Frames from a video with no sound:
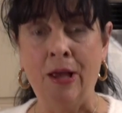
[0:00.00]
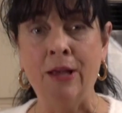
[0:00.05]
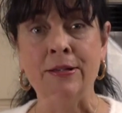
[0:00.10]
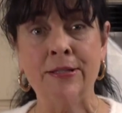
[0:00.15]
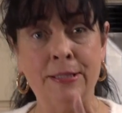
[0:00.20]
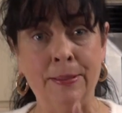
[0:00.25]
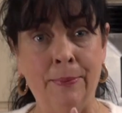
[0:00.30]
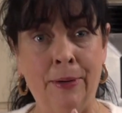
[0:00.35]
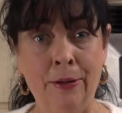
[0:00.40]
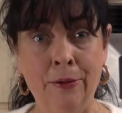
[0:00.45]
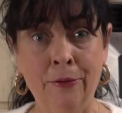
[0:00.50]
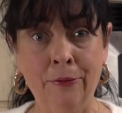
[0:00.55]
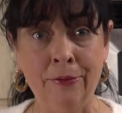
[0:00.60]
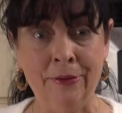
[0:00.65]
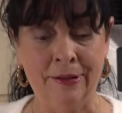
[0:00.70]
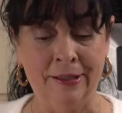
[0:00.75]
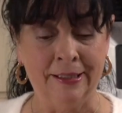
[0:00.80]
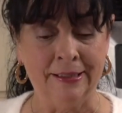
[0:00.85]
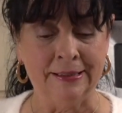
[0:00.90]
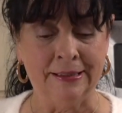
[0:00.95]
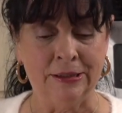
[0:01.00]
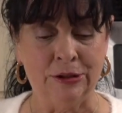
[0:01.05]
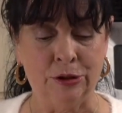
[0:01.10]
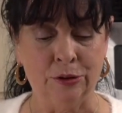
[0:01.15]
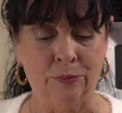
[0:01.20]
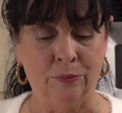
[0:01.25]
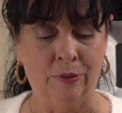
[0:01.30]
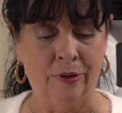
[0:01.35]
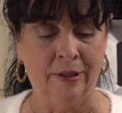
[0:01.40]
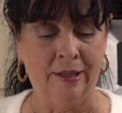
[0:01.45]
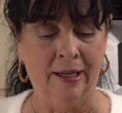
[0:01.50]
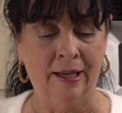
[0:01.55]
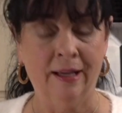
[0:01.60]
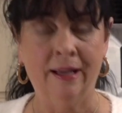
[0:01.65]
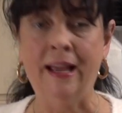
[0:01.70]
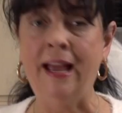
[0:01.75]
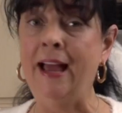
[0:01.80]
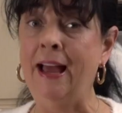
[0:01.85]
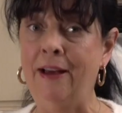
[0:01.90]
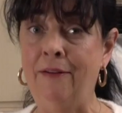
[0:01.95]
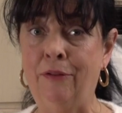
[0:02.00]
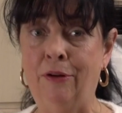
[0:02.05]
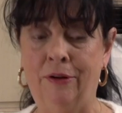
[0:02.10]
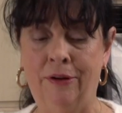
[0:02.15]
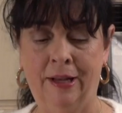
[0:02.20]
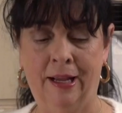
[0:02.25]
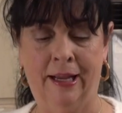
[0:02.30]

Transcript: Some other things that you'll want to have on